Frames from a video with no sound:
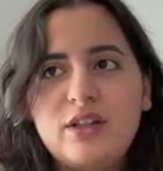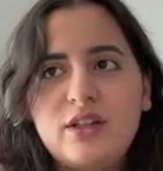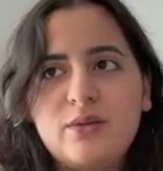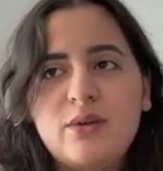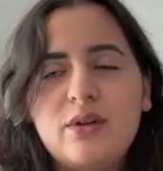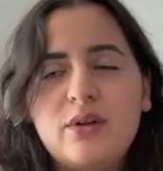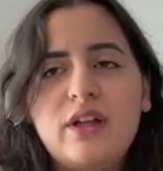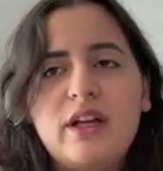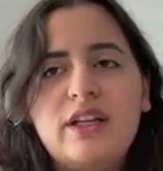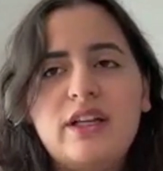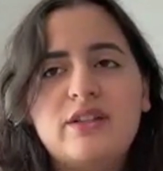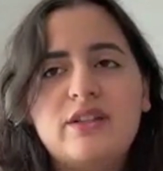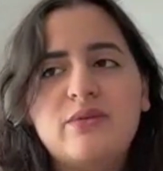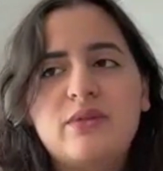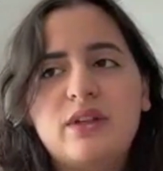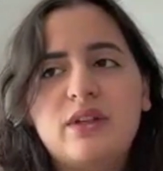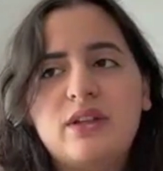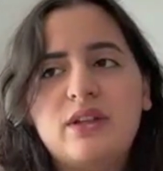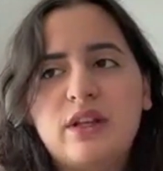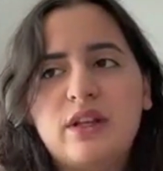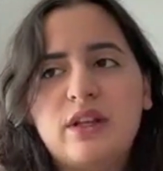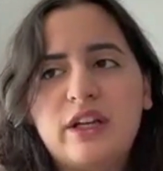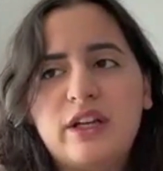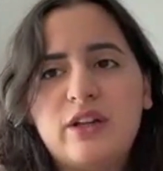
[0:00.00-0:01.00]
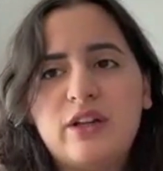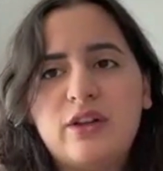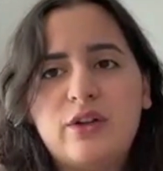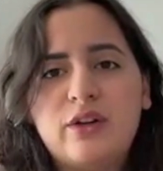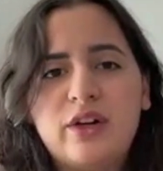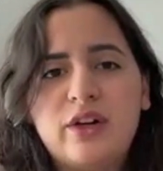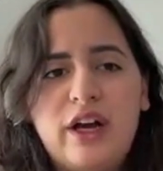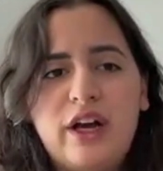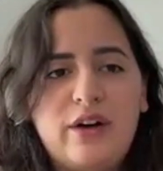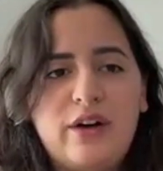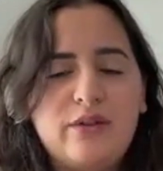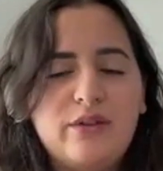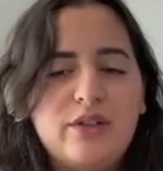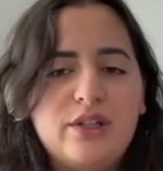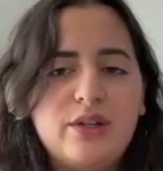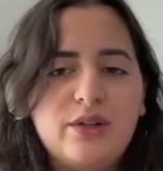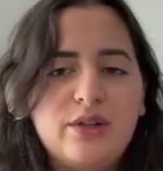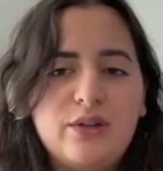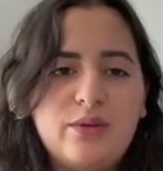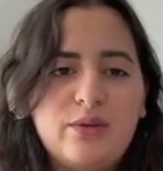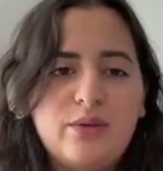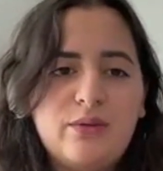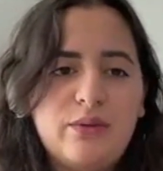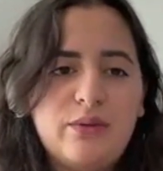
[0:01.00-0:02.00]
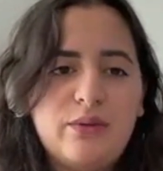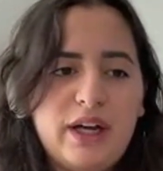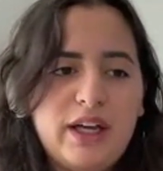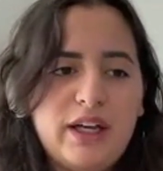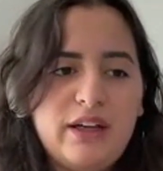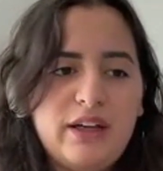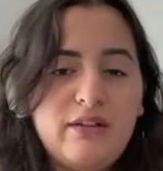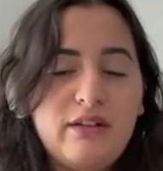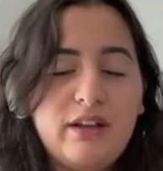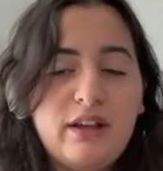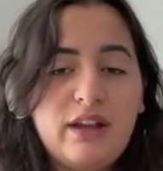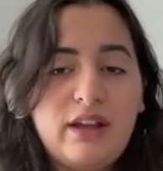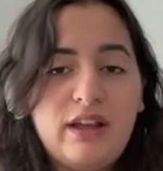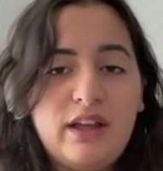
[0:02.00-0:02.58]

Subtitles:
as well as we like learn how to write